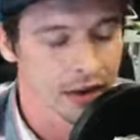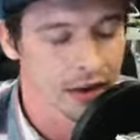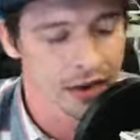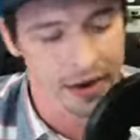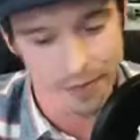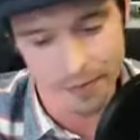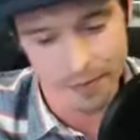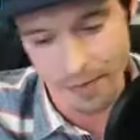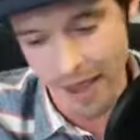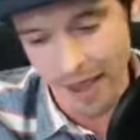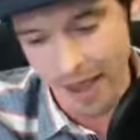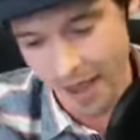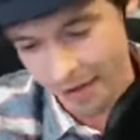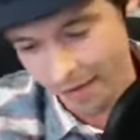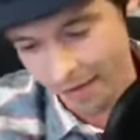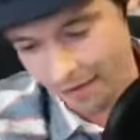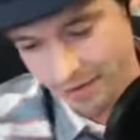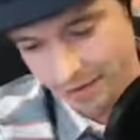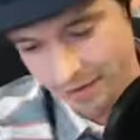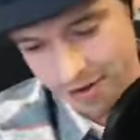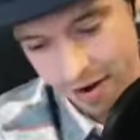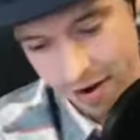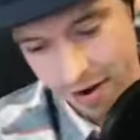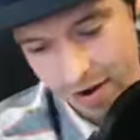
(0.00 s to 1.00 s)
All right,
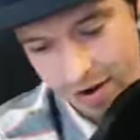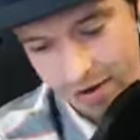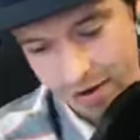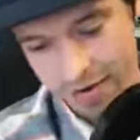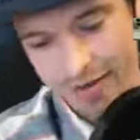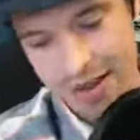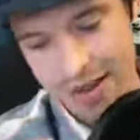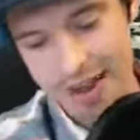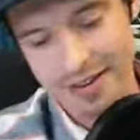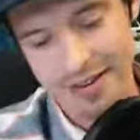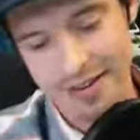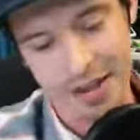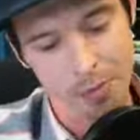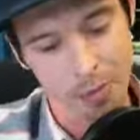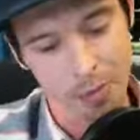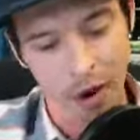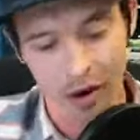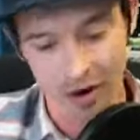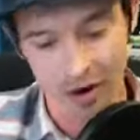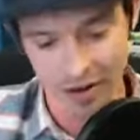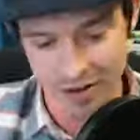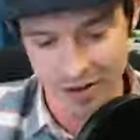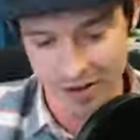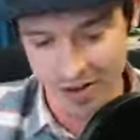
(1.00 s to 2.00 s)
man, sorry. I had to
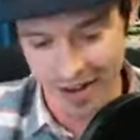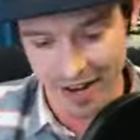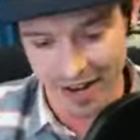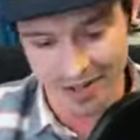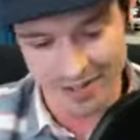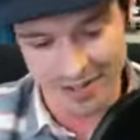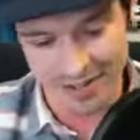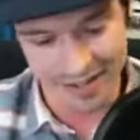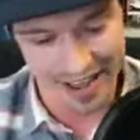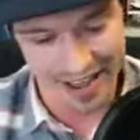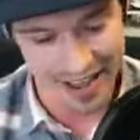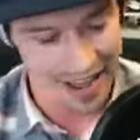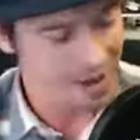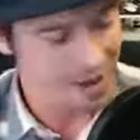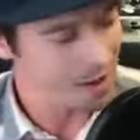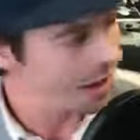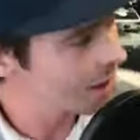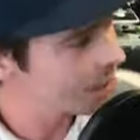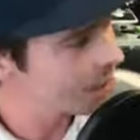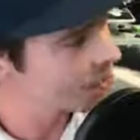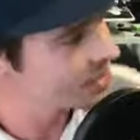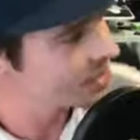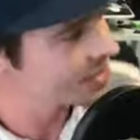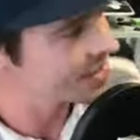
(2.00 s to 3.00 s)
come hard on you guys today.
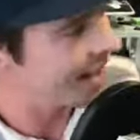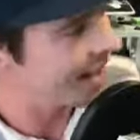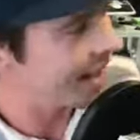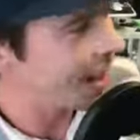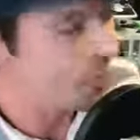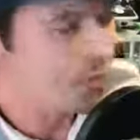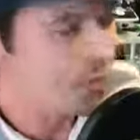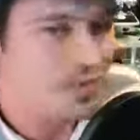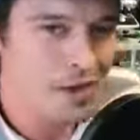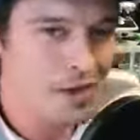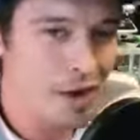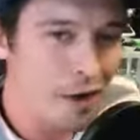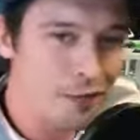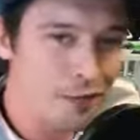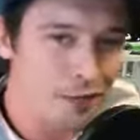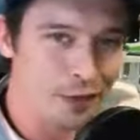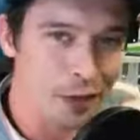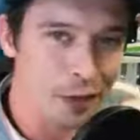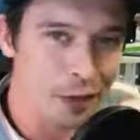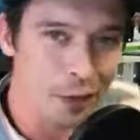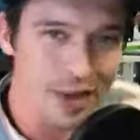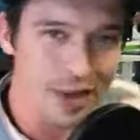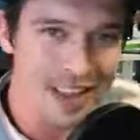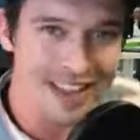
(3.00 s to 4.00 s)
I was
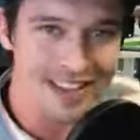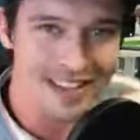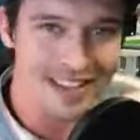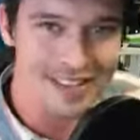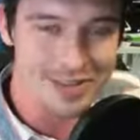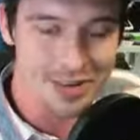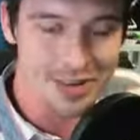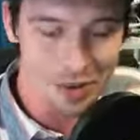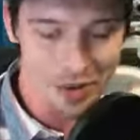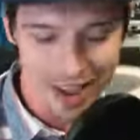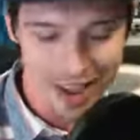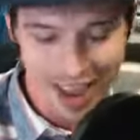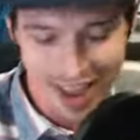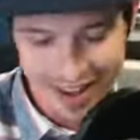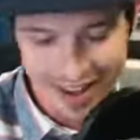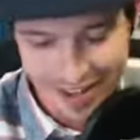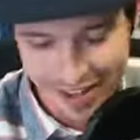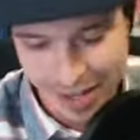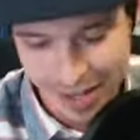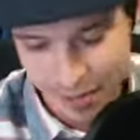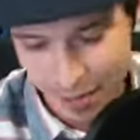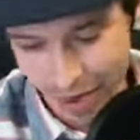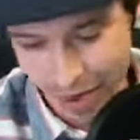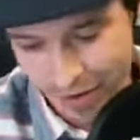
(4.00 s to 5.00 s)
off for a week, and so I
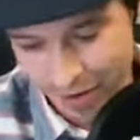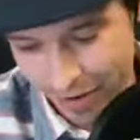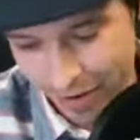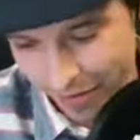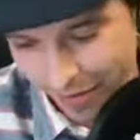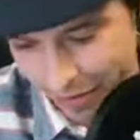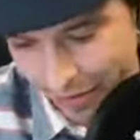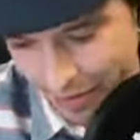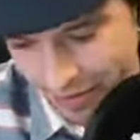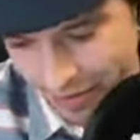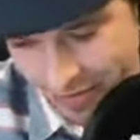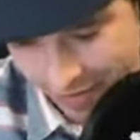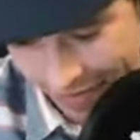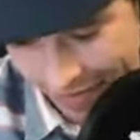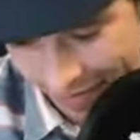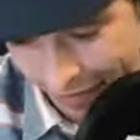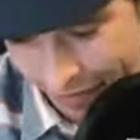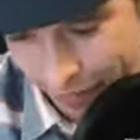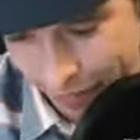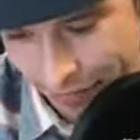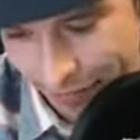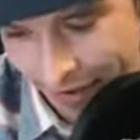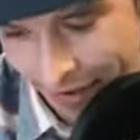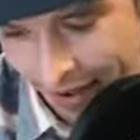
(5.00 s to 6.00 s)
had to come out here like
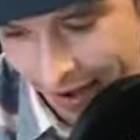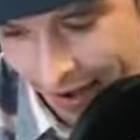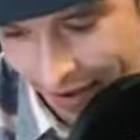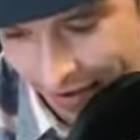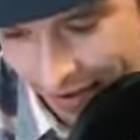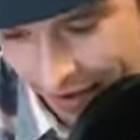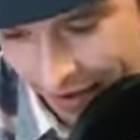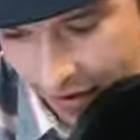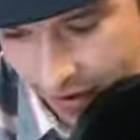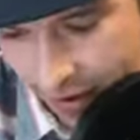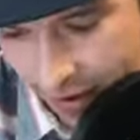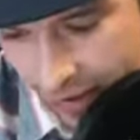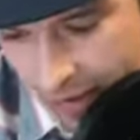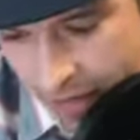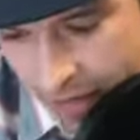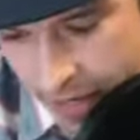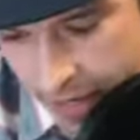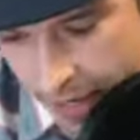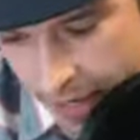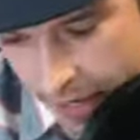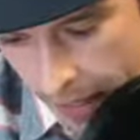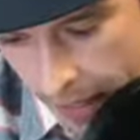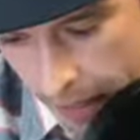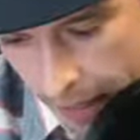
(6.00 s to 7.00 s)
fire here.
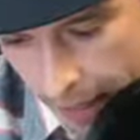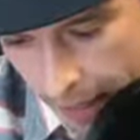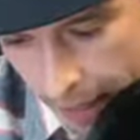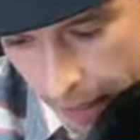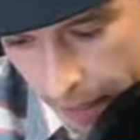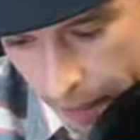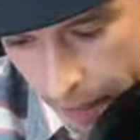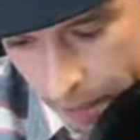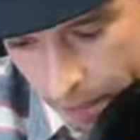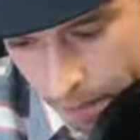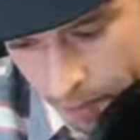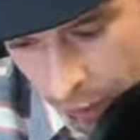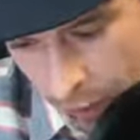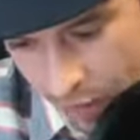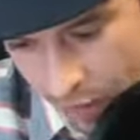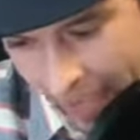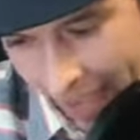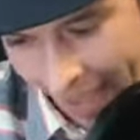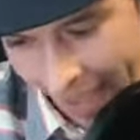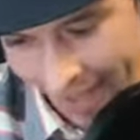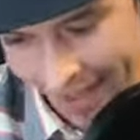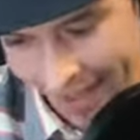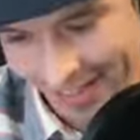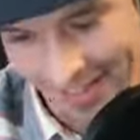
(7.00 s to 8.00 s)

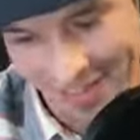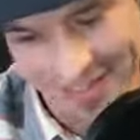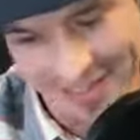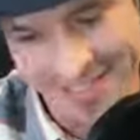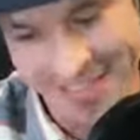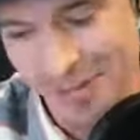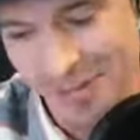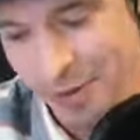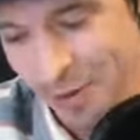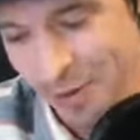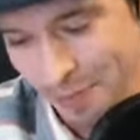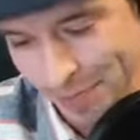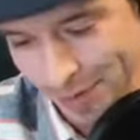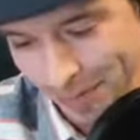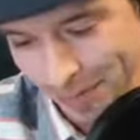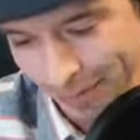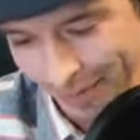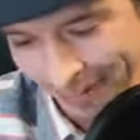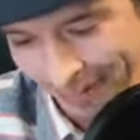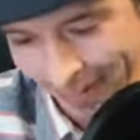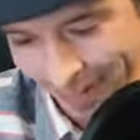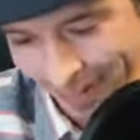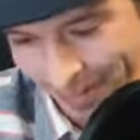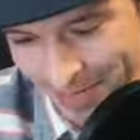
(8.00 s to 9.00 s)
Okay, let's see what
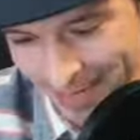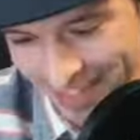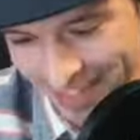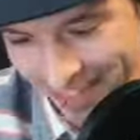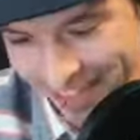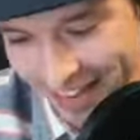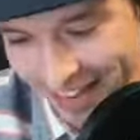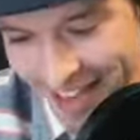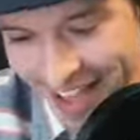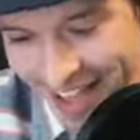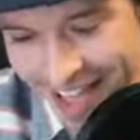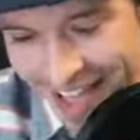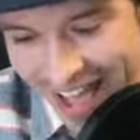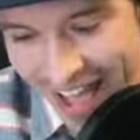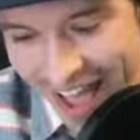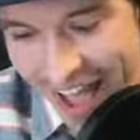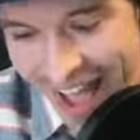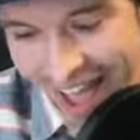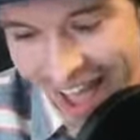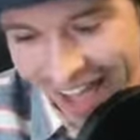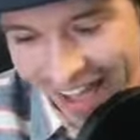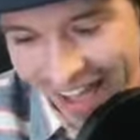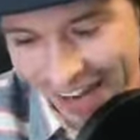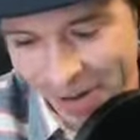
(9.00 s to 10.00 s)
people are up to.
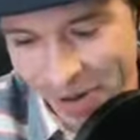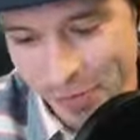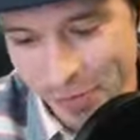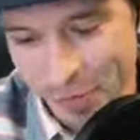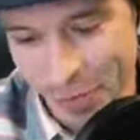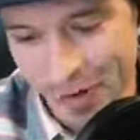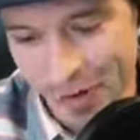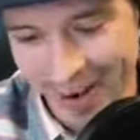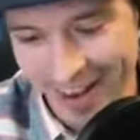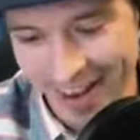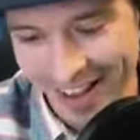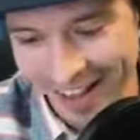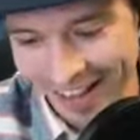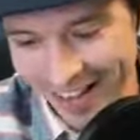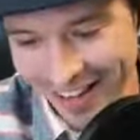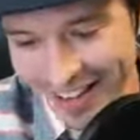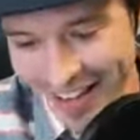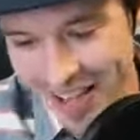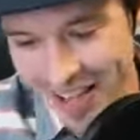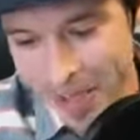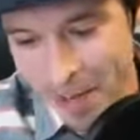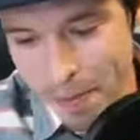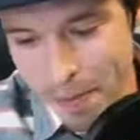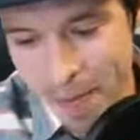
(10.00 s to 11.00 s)
Hi, good
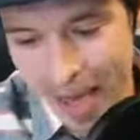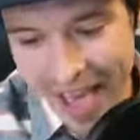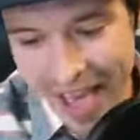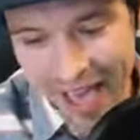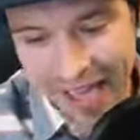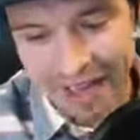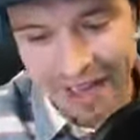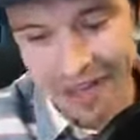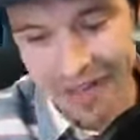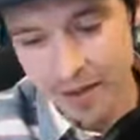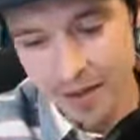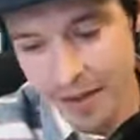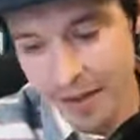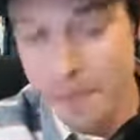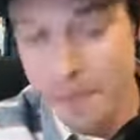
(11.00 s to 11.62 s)
morning. Matt,